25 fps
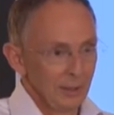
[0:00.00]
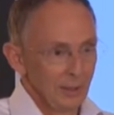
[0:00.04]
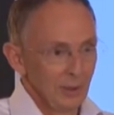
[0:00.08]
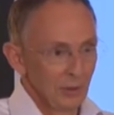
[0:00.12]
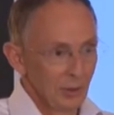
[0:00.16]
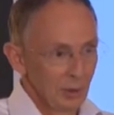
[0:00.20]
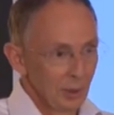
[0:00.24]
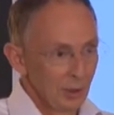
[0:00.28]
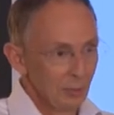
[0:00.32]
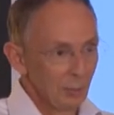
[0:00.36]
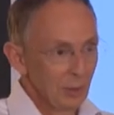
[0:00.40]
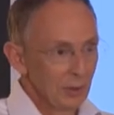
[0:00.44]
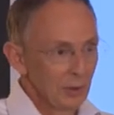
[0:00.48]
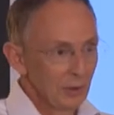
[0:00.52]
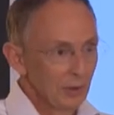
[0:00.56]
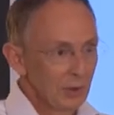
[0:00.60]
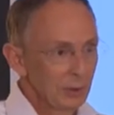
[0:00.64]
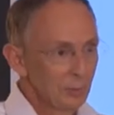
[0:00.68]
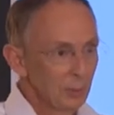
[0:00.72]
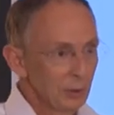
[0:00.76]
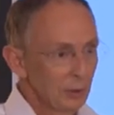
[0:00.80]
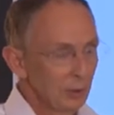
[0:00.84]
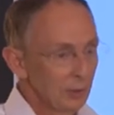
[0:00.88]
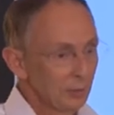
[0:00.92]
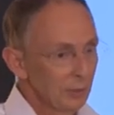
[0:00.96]
So when a
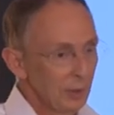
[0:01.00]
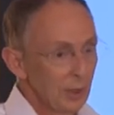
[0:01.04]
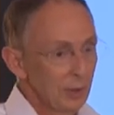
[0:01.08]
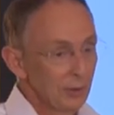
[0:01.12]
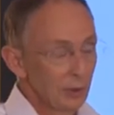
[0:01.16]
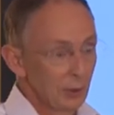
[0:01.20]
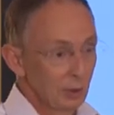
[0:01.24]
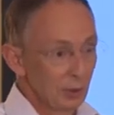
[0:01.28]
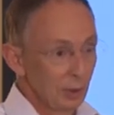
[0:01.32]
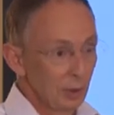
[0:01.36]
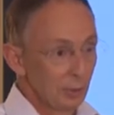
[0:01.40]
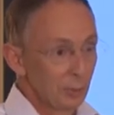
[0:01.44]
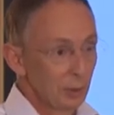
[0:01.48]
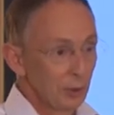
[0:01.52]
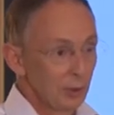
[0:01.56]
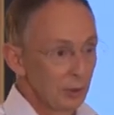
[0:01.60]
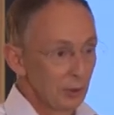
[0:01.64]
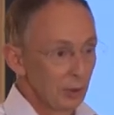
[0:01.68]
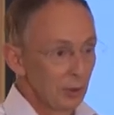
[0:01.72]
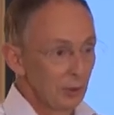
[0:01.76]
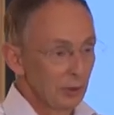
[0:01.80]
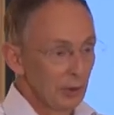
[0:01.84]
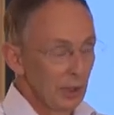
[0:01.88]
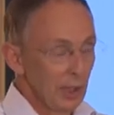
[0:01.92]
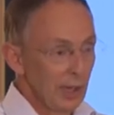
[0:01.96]
stem cell divides, it's got to
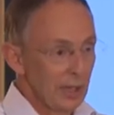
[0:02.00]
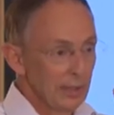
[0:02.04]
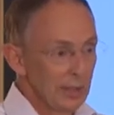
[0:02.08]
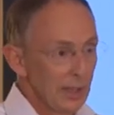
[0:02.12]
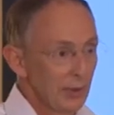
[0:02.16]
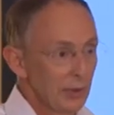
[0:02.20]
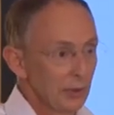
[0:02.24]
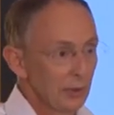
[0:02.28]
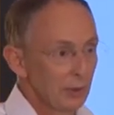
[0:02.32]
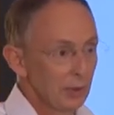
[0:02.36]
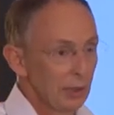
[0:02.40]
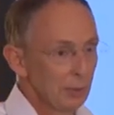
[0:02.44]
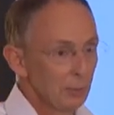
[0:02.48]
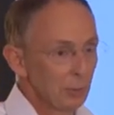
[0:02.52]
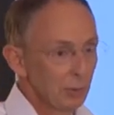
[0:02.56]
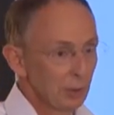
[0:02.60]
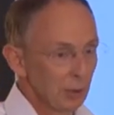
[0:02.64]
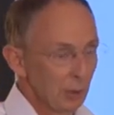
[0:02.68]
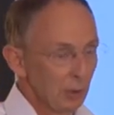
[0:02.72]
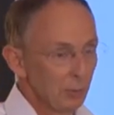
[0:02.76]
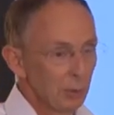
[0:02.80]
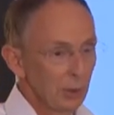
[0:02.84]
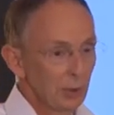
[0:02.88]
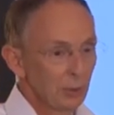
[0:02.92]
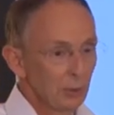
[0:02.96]
produce another stem
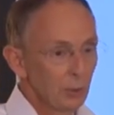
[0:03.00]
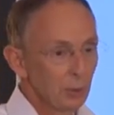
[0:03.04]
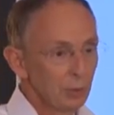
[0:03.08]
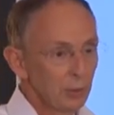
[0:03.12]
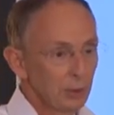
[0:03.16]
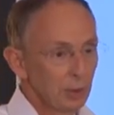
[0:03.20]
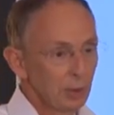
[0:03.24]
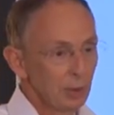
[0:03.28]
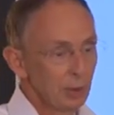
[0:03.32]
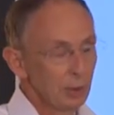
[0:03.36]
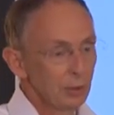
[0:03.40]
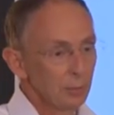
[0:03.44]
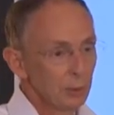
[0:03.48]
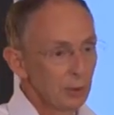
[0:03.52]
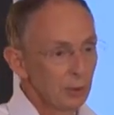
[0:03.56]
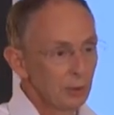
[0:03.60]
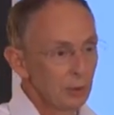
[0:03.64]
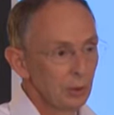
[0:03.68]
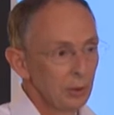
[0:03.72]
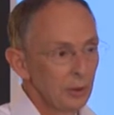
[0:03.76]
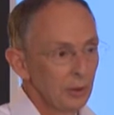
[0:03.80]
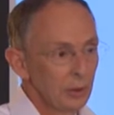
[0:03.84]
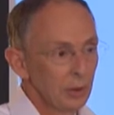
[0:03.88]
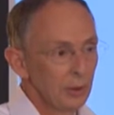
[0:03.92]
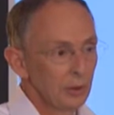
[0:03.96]
cell, but it's also got to
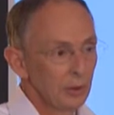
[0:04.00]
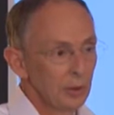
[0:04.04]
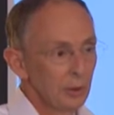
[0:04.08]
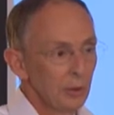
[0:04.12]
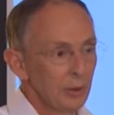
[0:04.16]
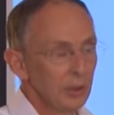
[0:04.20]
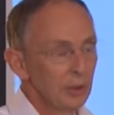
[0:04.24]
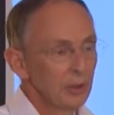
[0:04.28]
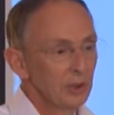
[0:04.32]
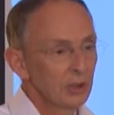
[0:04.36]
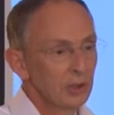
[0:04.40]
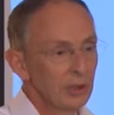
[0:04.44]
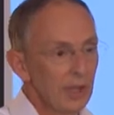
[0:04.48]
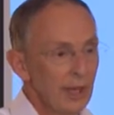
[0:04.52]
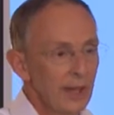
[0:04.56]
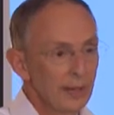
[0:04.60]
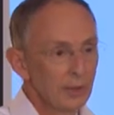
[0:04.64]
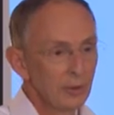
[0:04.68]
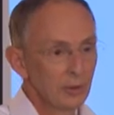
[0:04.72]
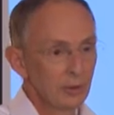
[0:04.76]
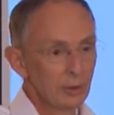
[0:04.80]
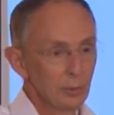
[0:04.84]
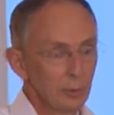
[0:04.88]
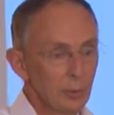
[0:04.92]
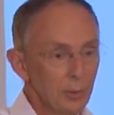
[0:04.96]
produce a cell that
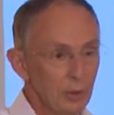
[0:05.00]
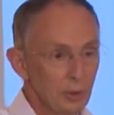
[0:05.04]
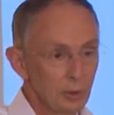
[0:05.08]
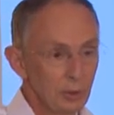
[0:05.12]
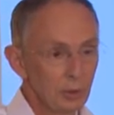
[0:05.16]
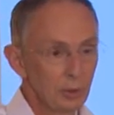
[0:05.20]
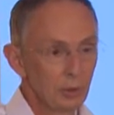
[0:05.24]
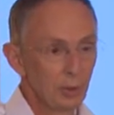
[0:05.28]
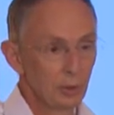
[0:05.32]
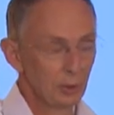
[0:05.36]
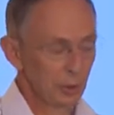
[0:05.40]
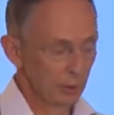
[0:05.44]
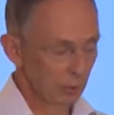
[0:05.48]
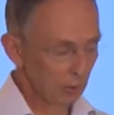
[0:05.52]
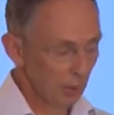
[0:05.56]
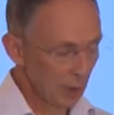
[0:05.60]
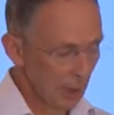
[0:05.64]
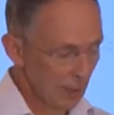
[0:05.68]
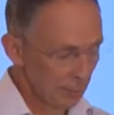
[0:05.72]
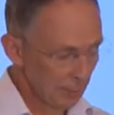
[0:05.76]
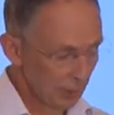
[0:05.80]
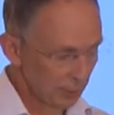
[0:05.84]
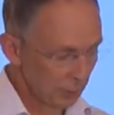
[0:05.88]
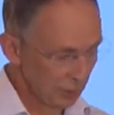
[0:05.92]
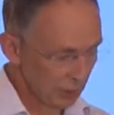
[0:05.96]
started to mature, to grow
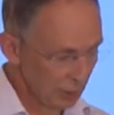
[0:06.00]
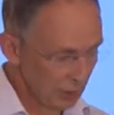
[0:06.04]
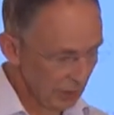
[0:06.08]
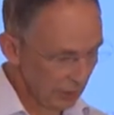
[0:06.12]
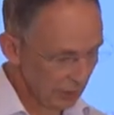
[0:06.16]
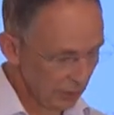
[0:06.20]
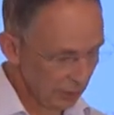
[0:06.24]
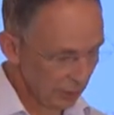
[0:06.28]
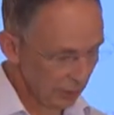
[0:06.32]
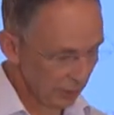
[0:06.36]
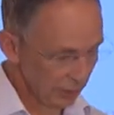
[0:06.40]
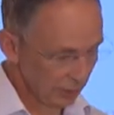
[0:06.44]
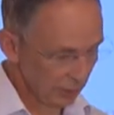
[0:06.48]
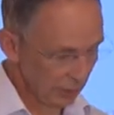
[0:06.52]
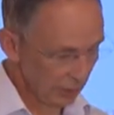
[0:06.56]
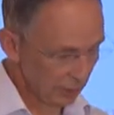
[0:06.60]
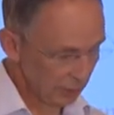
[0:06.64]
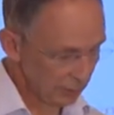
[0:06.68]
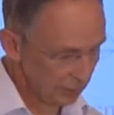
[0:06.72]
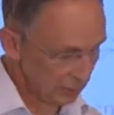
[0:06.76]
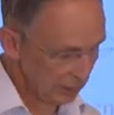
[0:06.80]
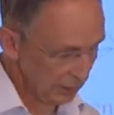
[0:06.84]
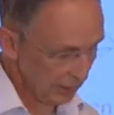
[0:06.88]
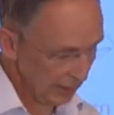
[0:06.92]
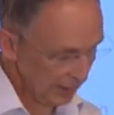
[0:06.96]
up, a progenitor
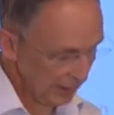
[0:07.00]
cell.